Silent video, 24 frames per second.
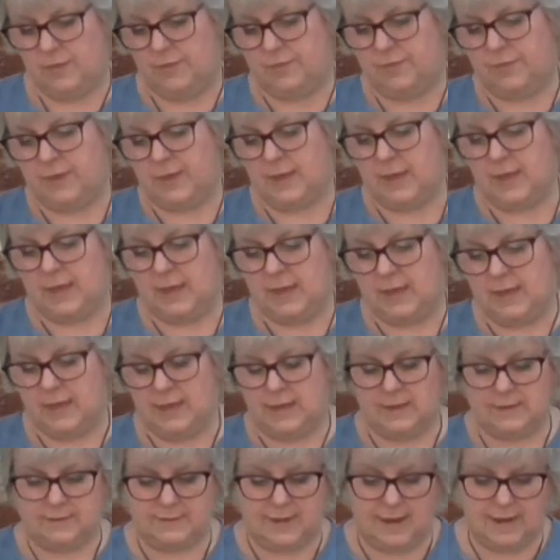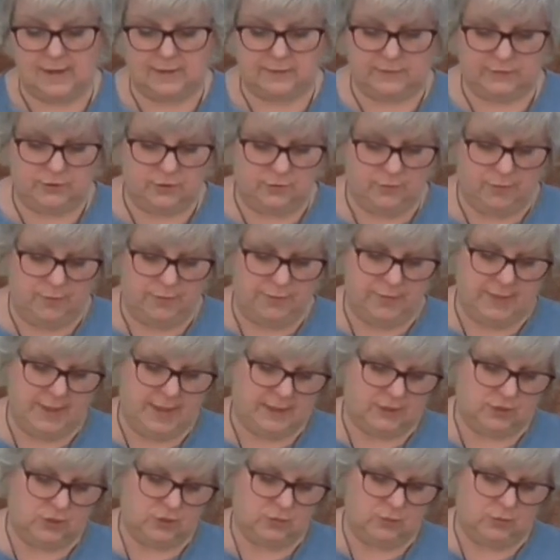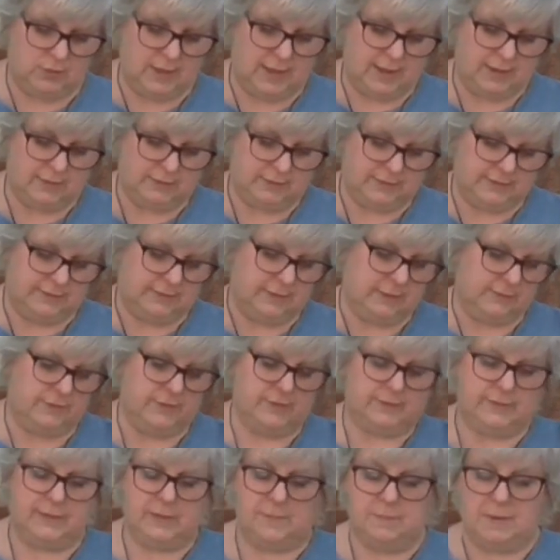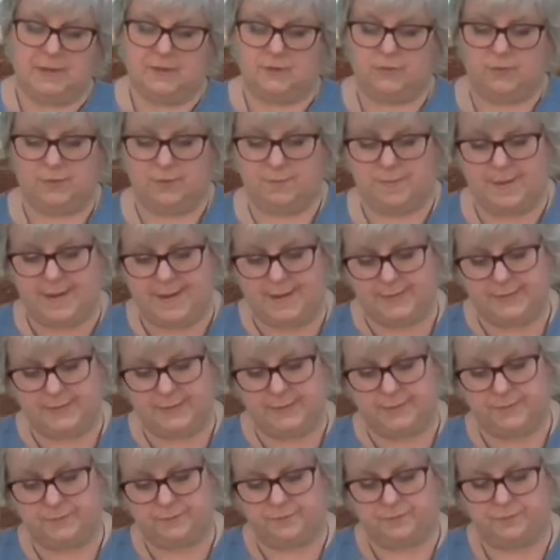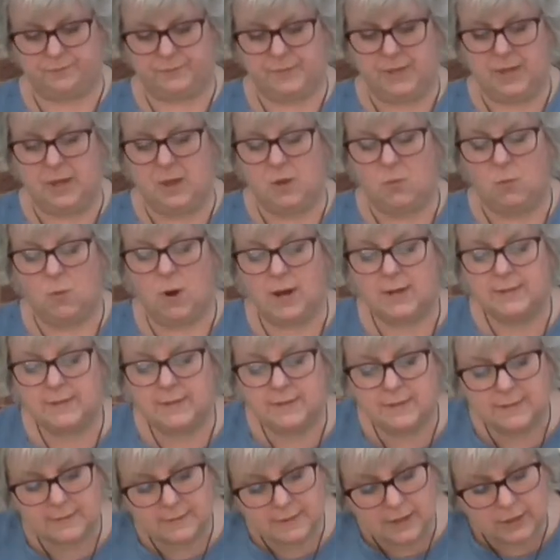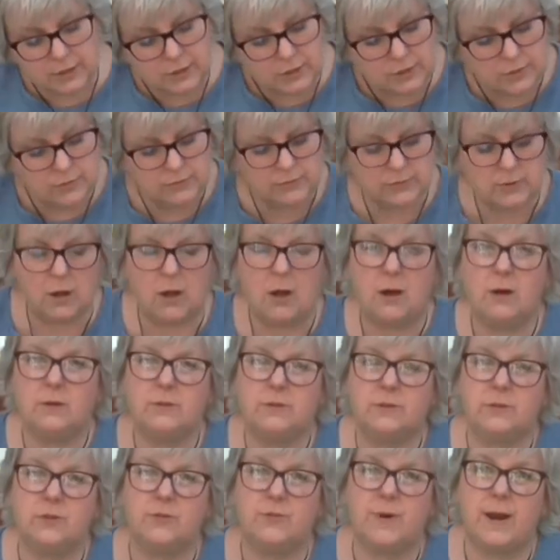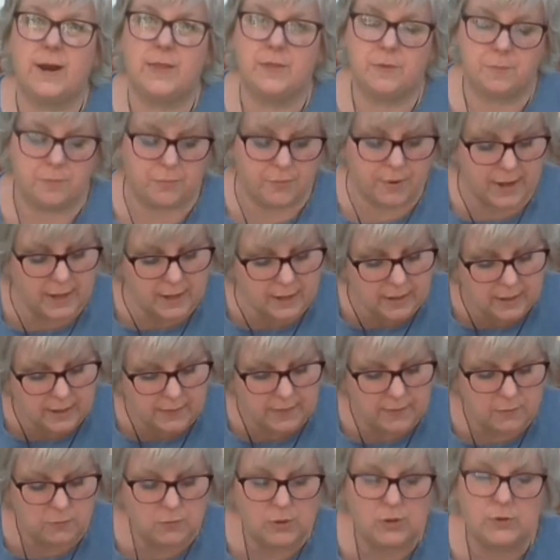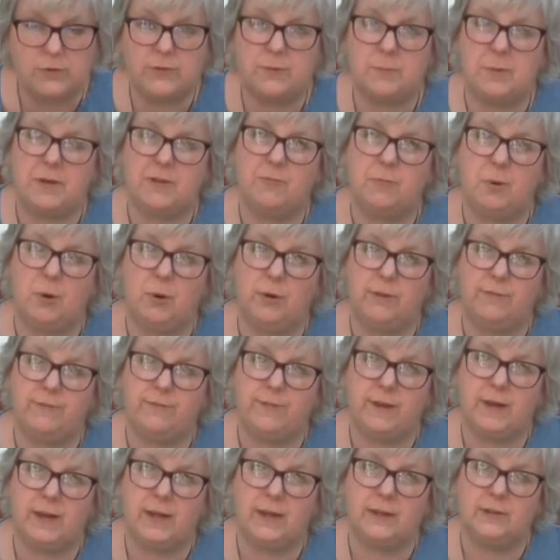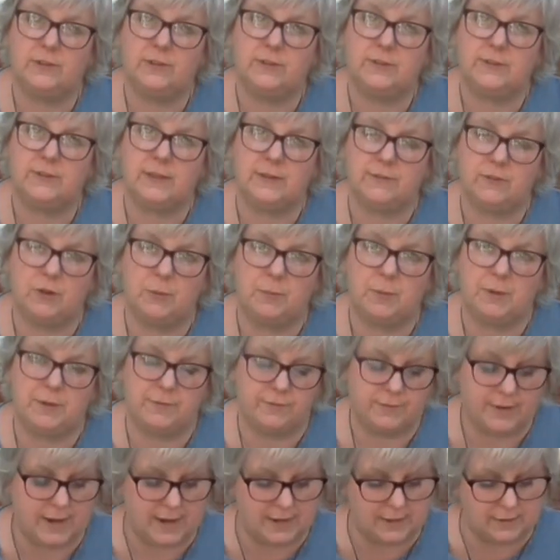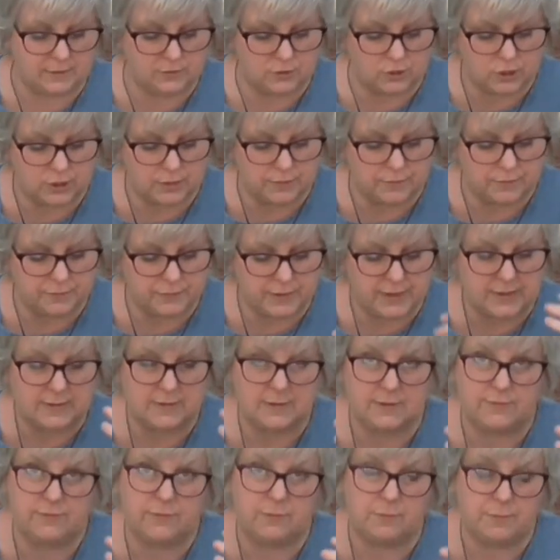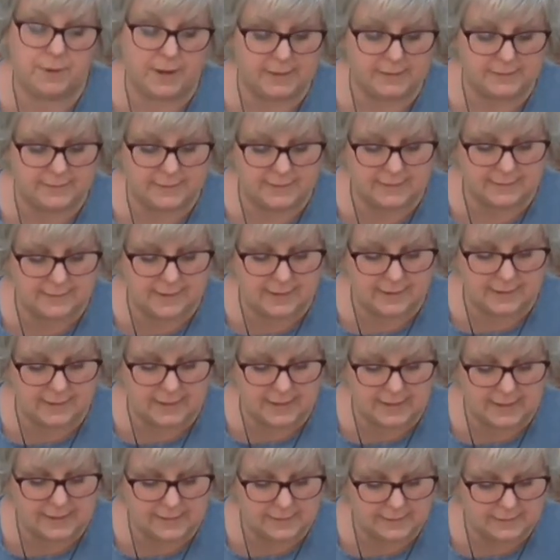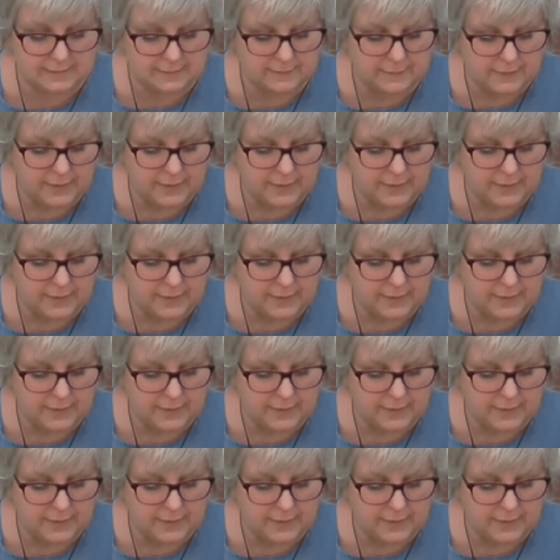The texture on the actual house itself, you can see better at the back. What I did is I used card to create the brick, and then we used a bit of polyfiller just to give it a bit of texture and different painting techniques.